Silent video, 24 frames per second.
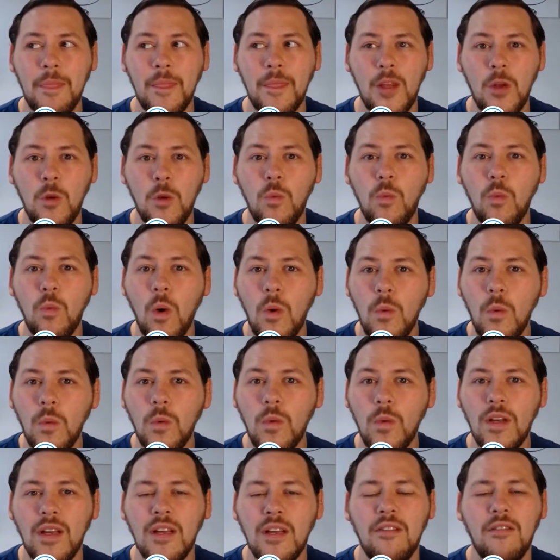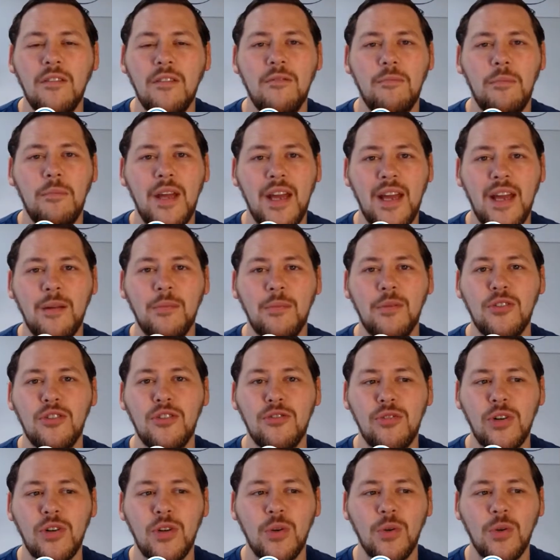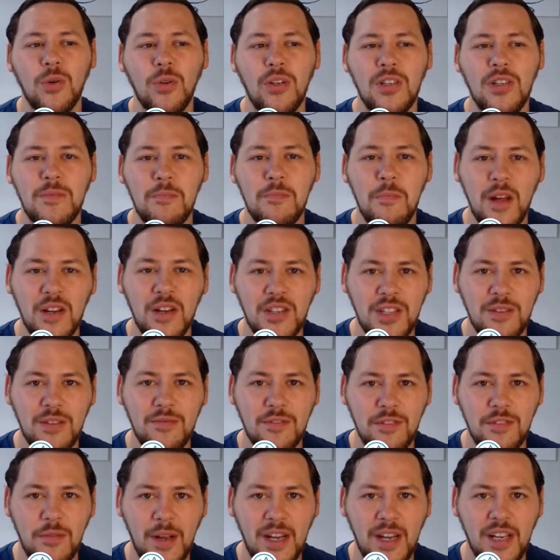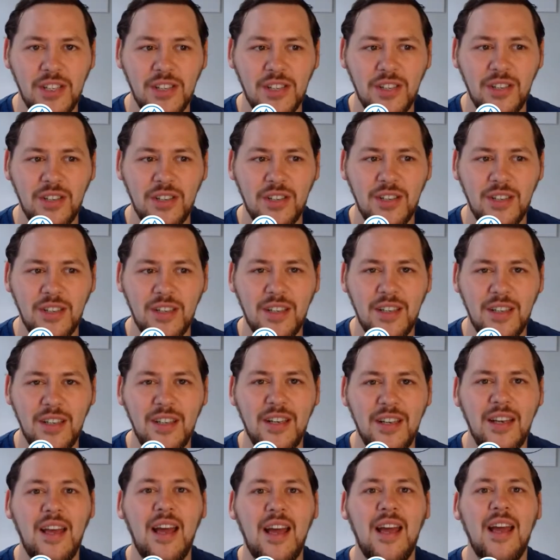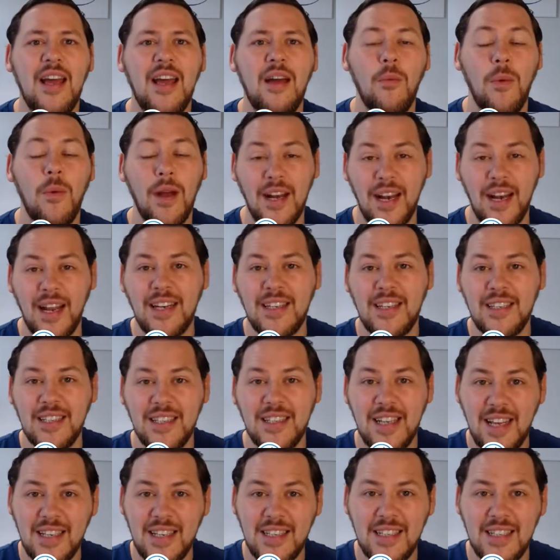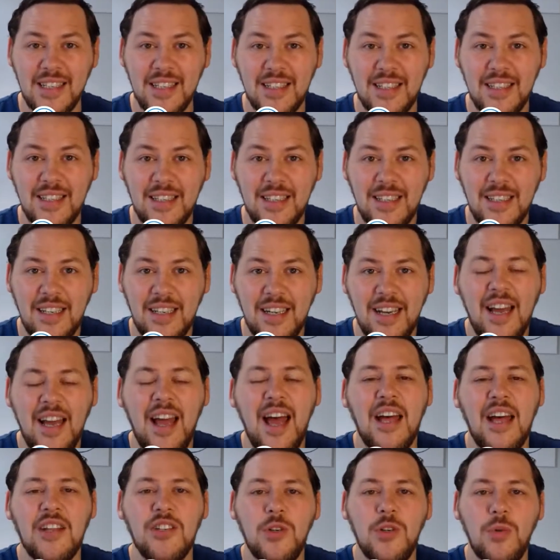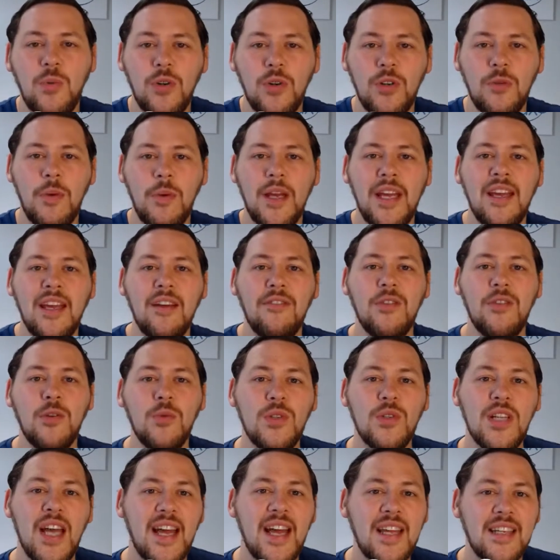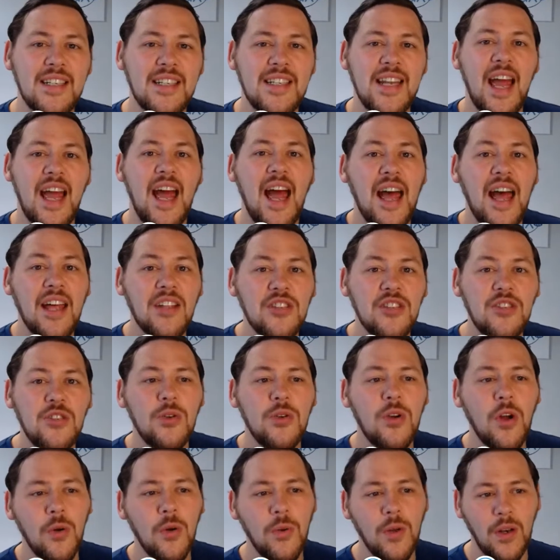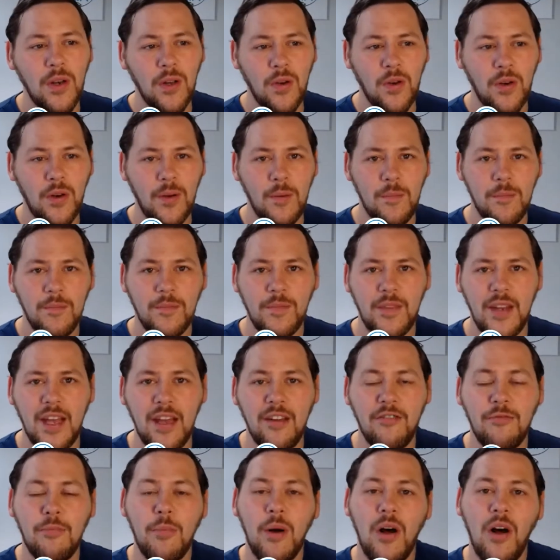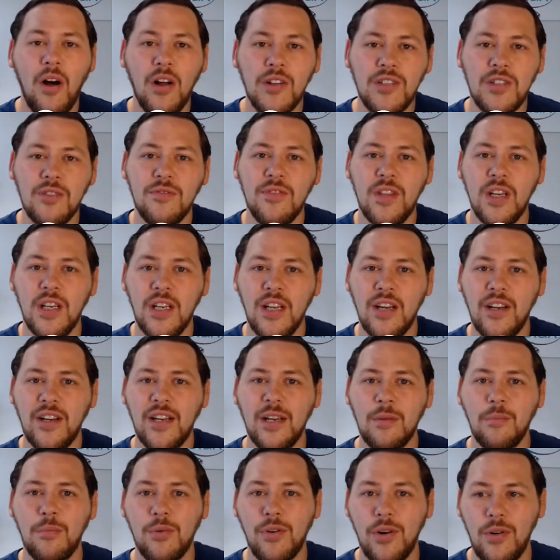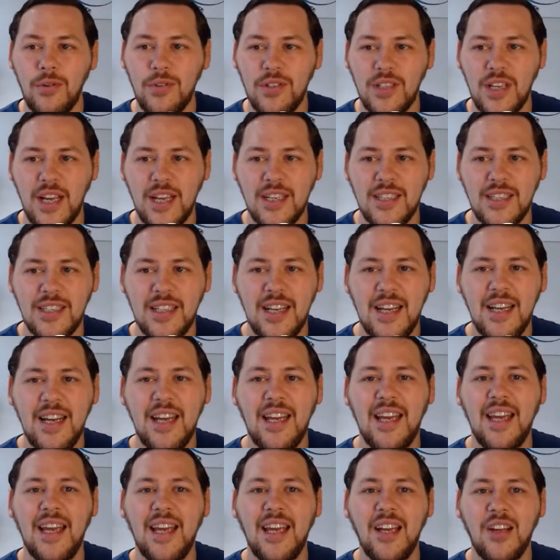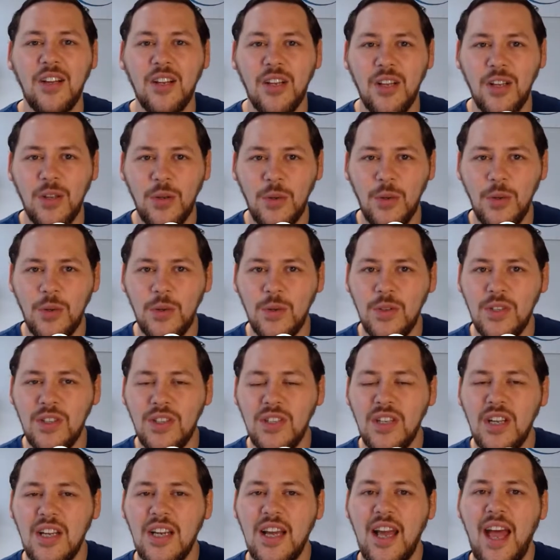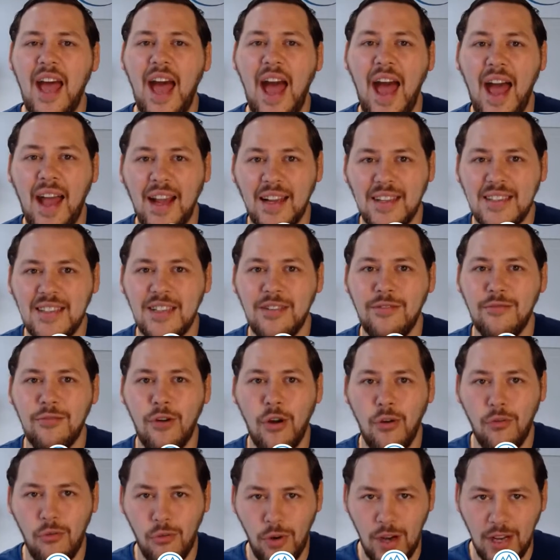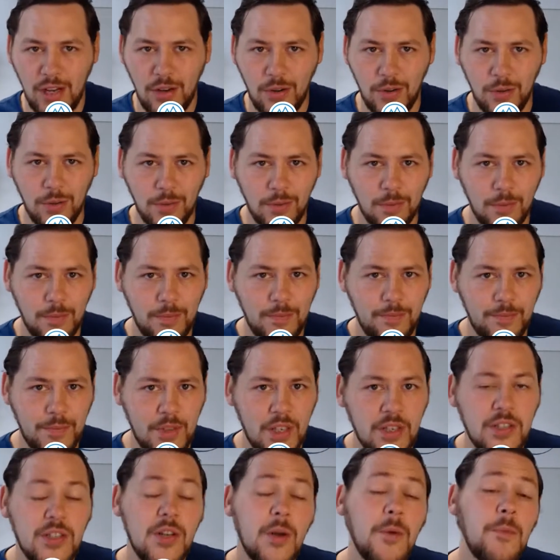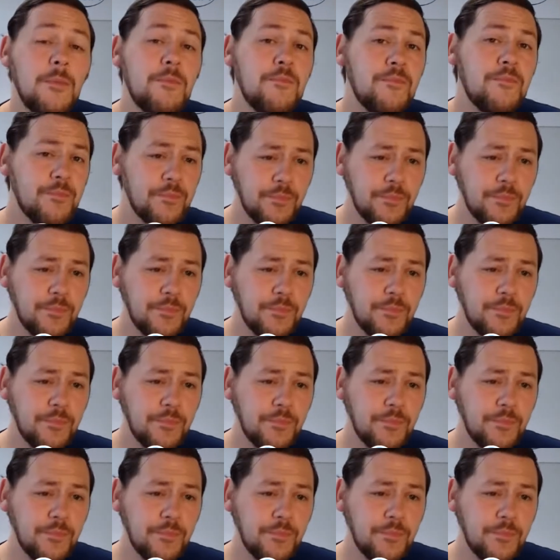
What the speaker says: you won't be able to recall as much information when later tested as you would be if you test as you go along, if part of the learning process includes active recall. So